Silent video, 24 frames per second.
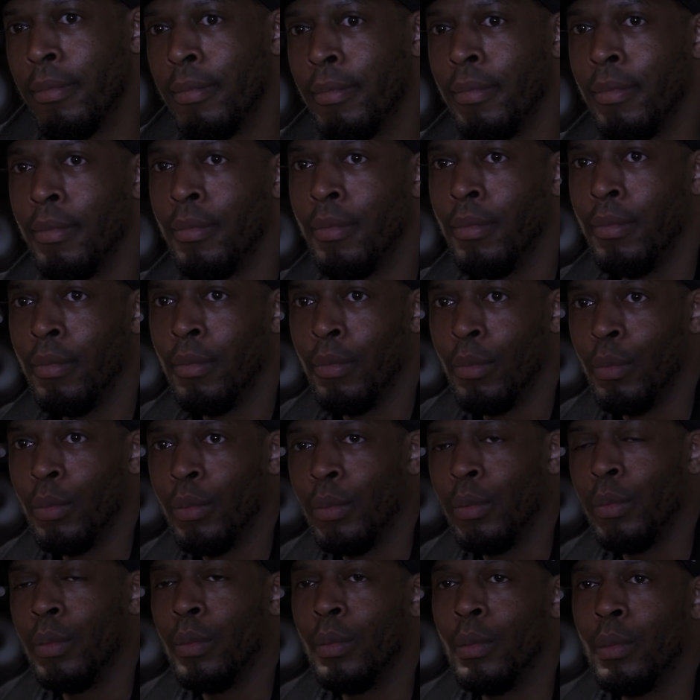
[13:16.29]
So now
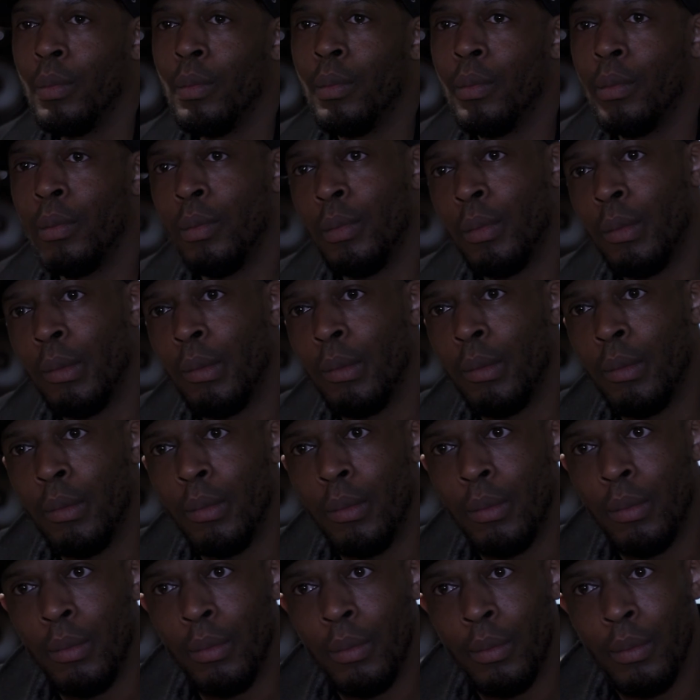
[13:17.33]
as you're
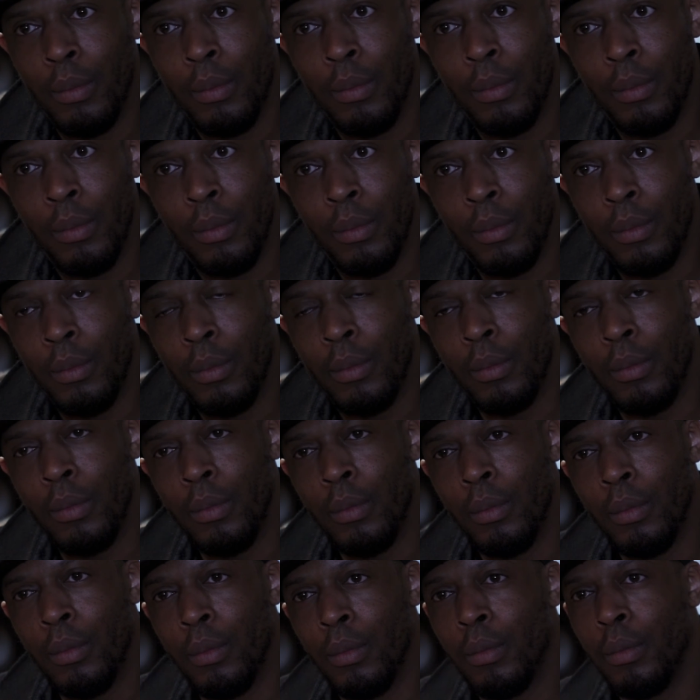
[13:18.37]
at that moment now, when
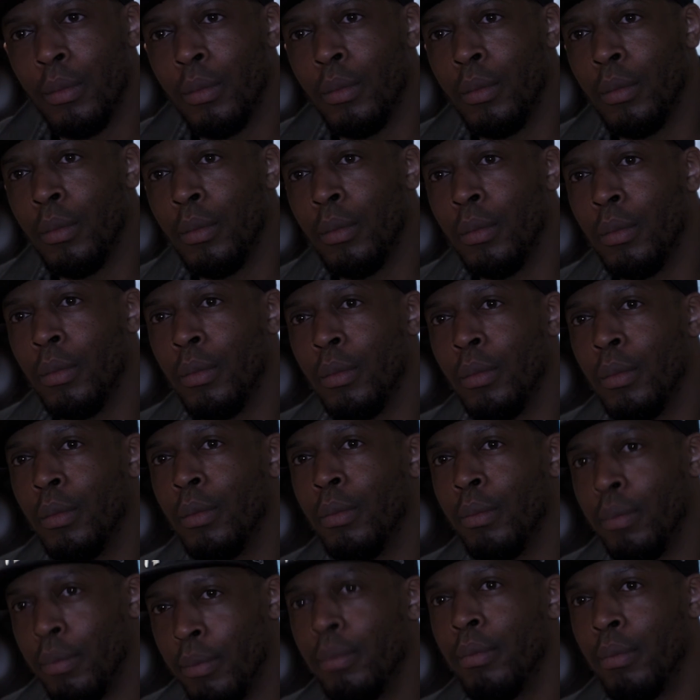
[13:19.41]
all the pieces are
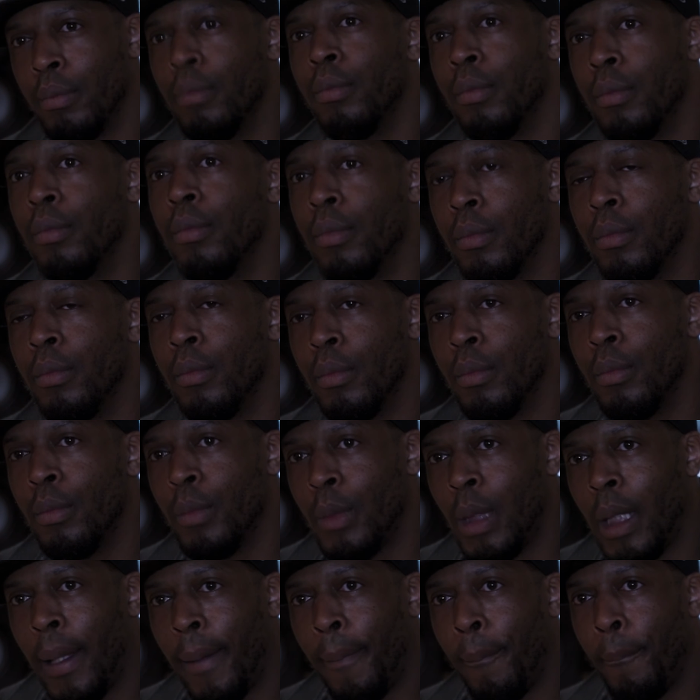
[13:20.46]
in place, when you go
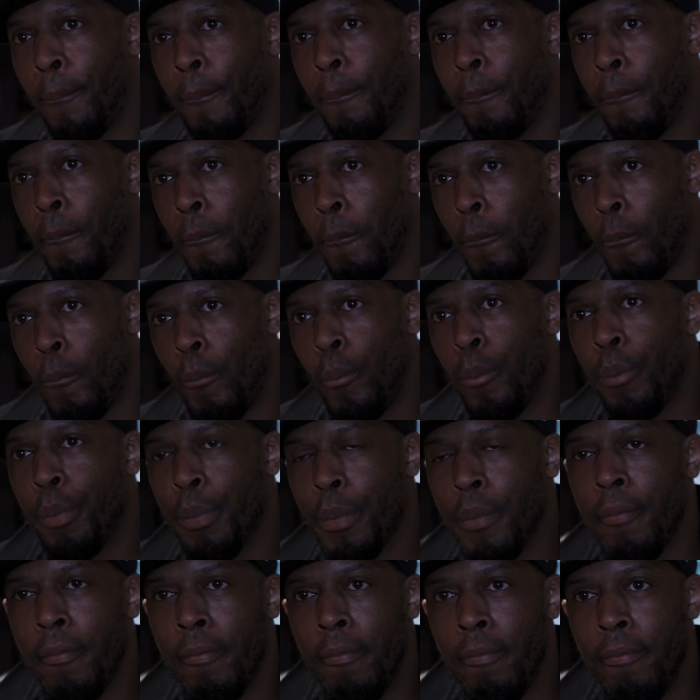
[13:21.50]
to make that final step,
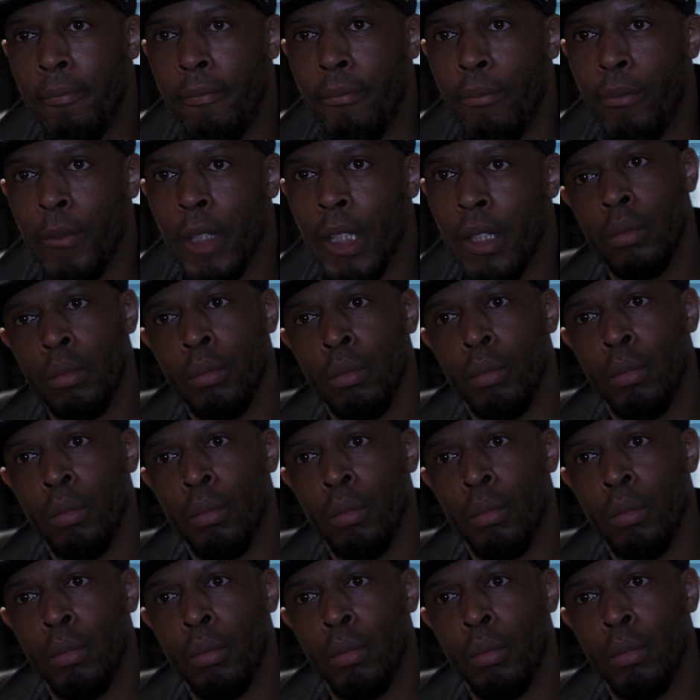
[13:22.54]
it'll just flow.